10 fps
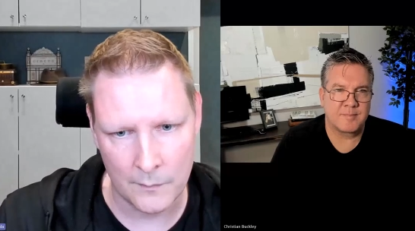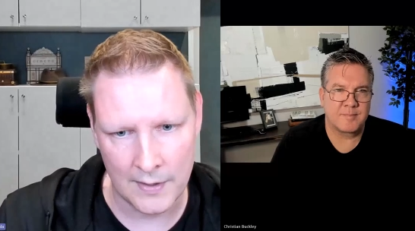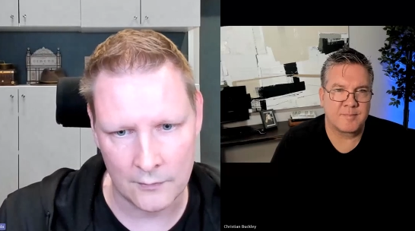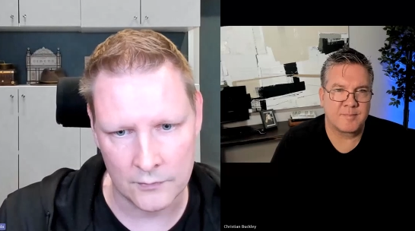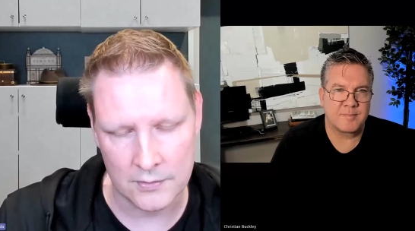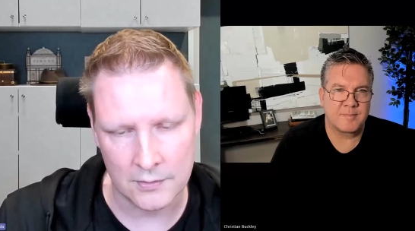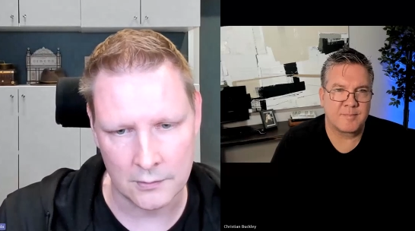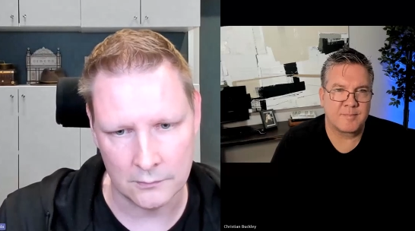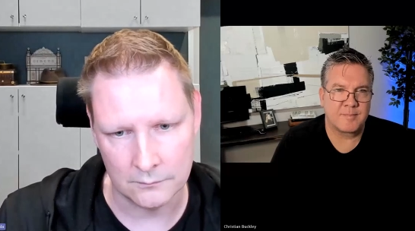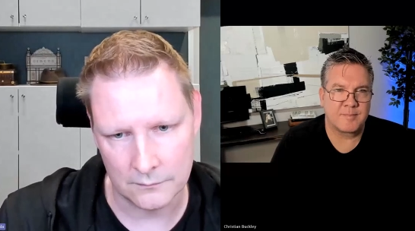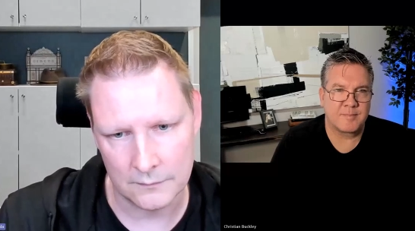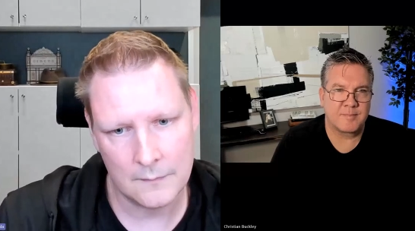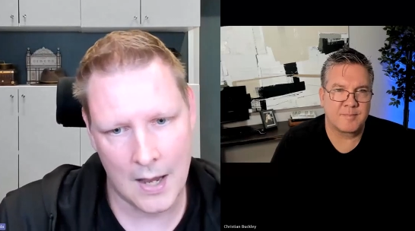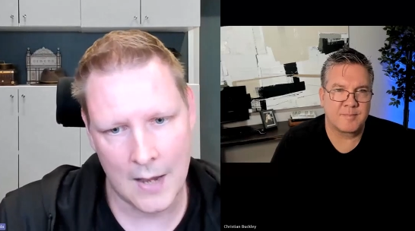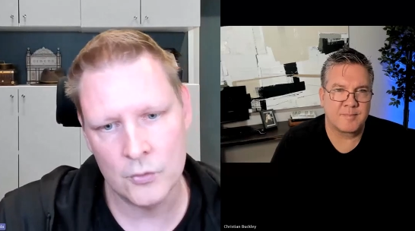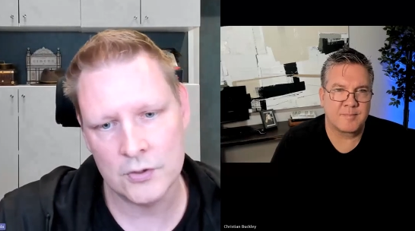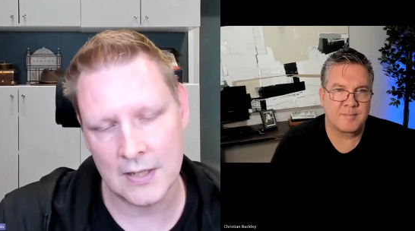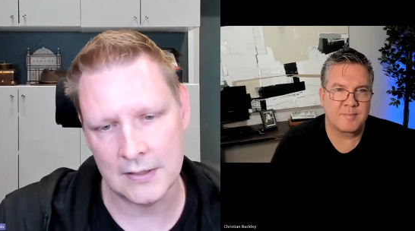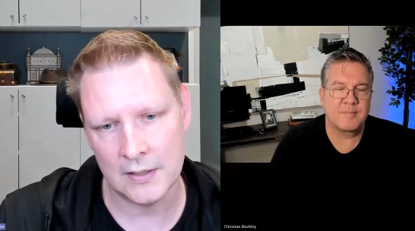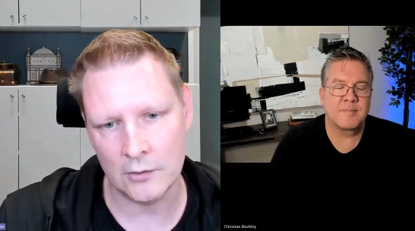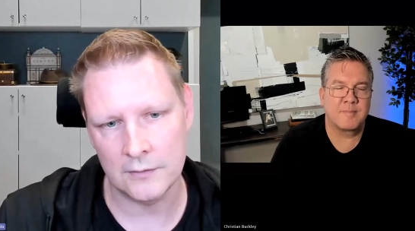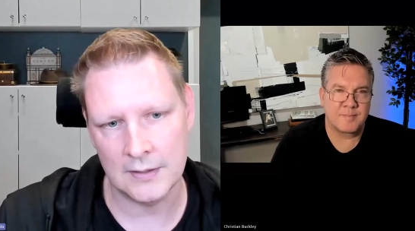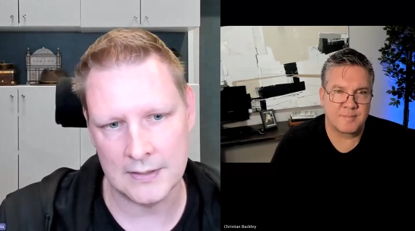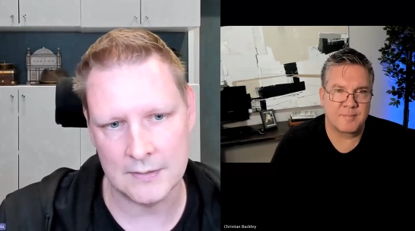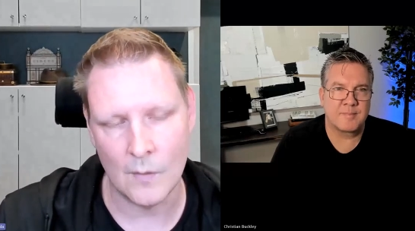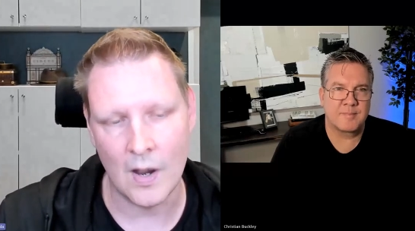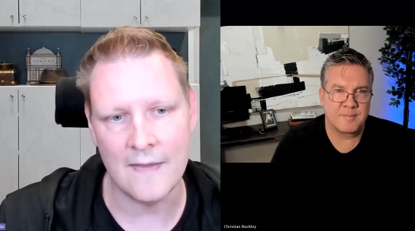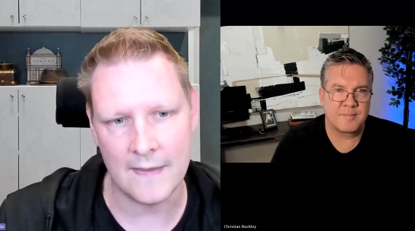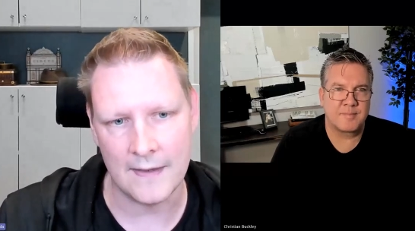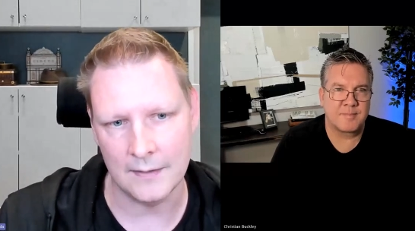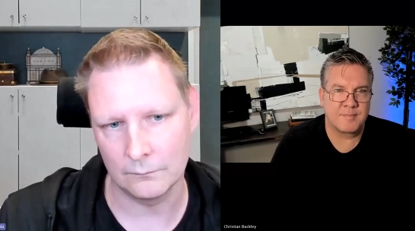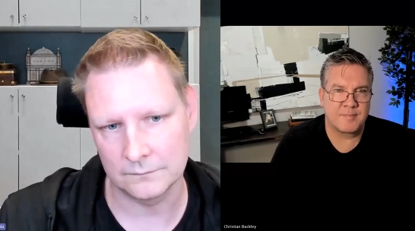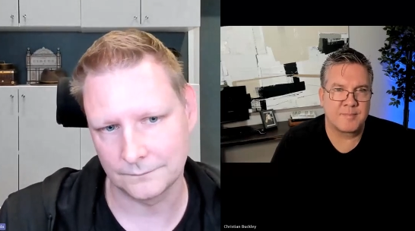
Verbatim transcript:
Speaker 1: about. So I would say the dot net is my thing.